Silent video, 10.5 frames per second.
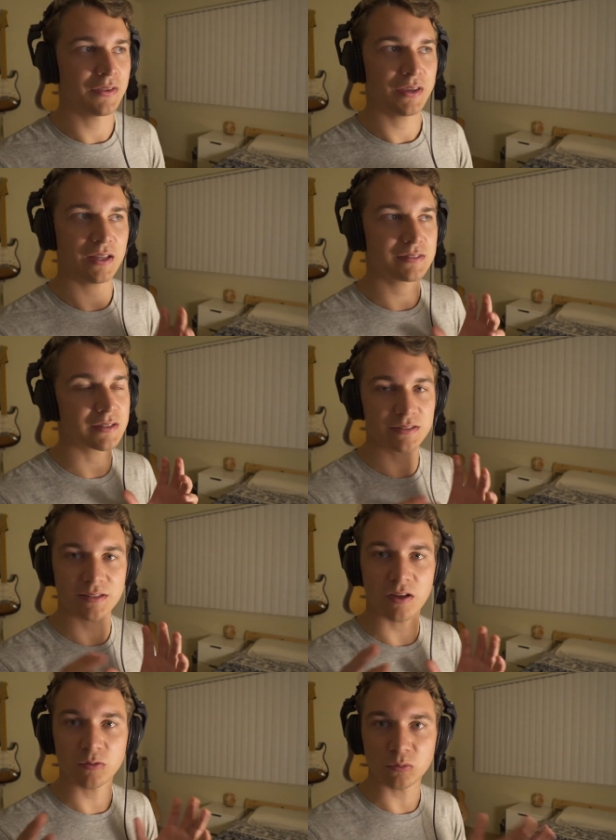it's gonna
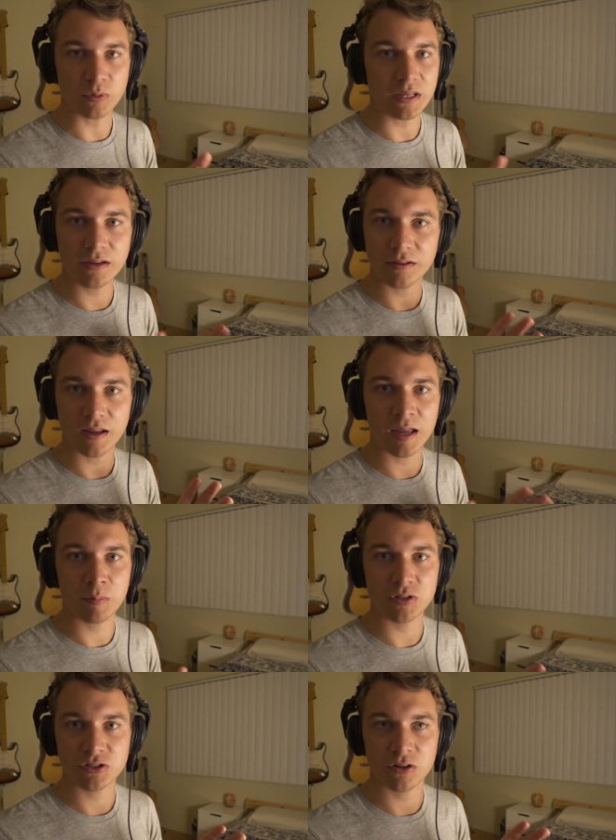sound weak,
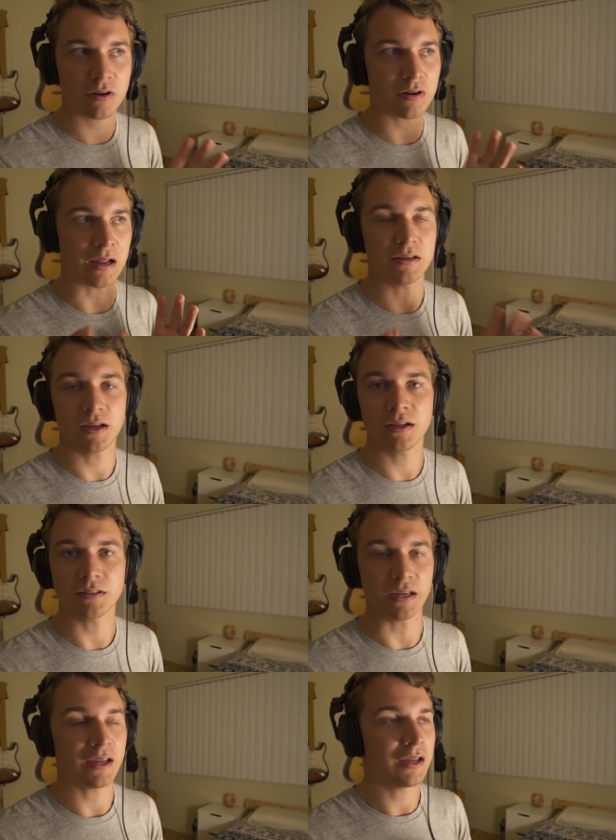amateur, and
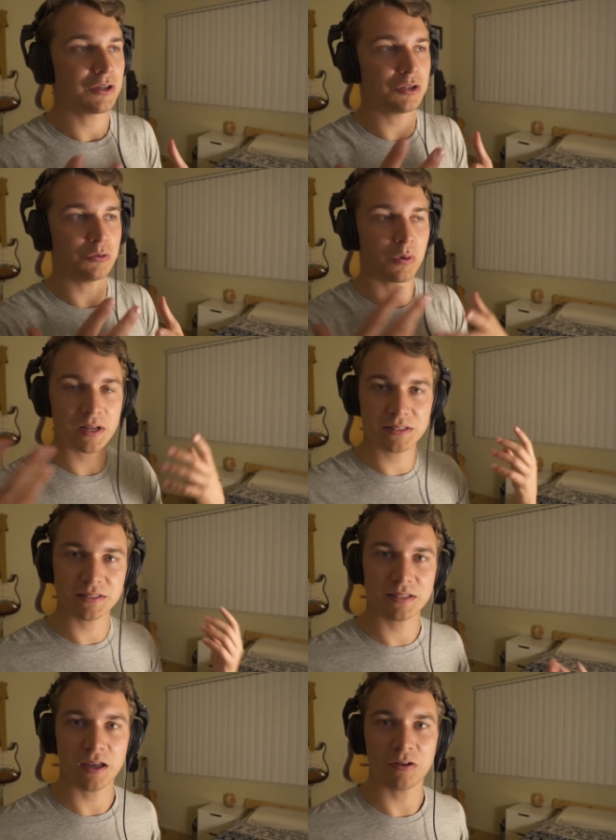ugly. You want it to
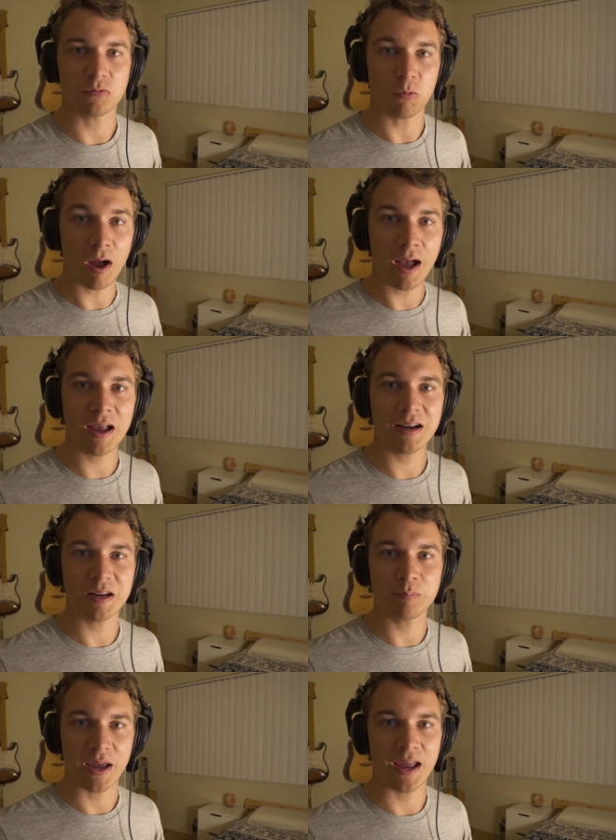sound wide
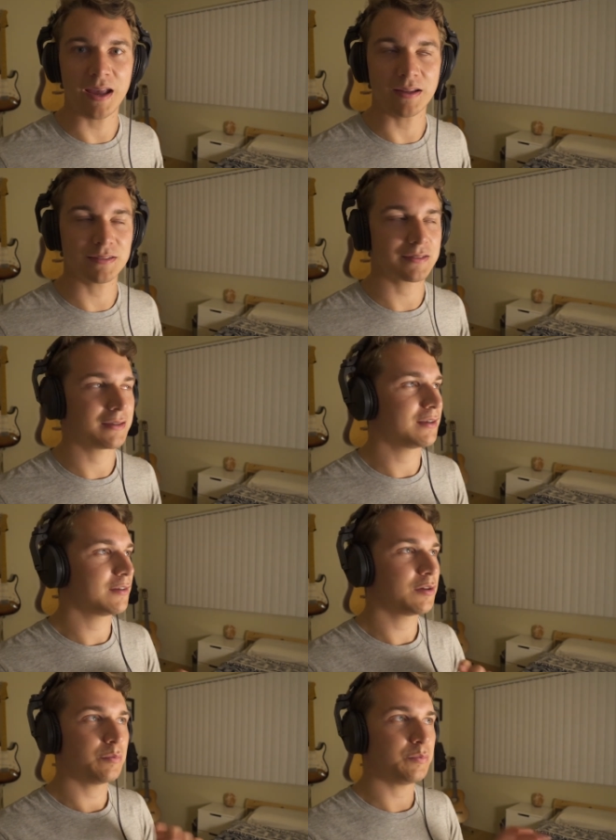and panned.
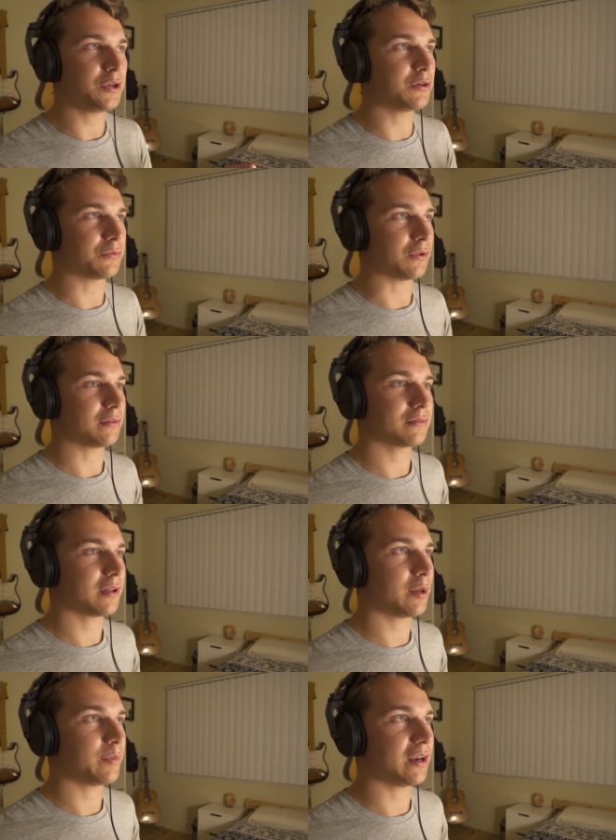Beautiful.
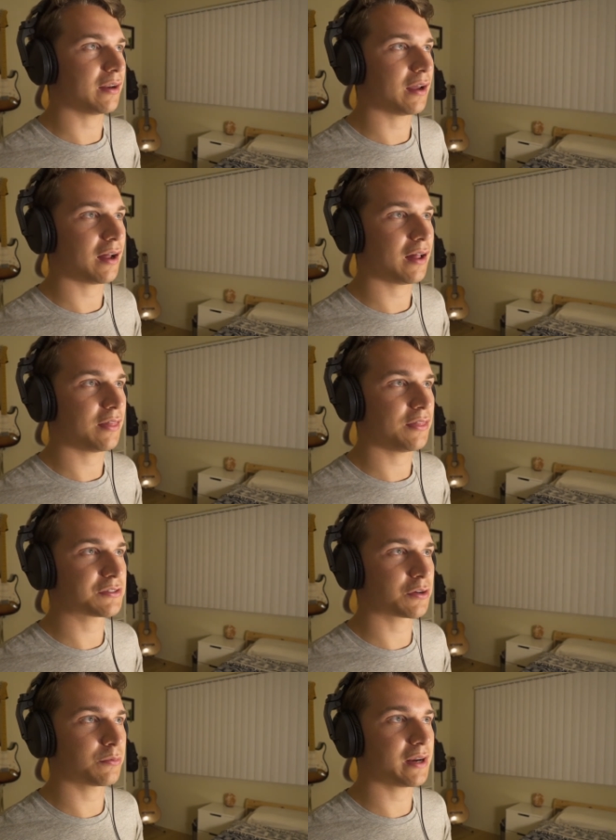I mean,
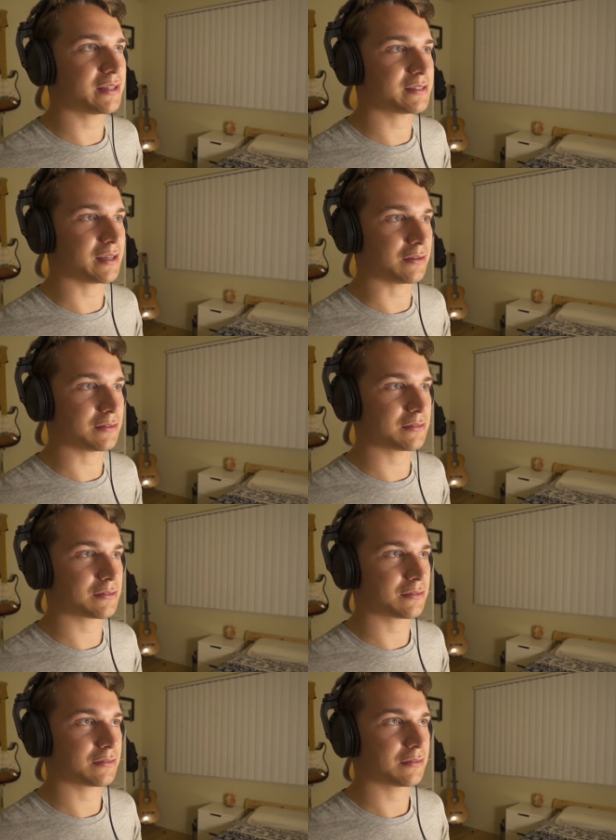this already sounds,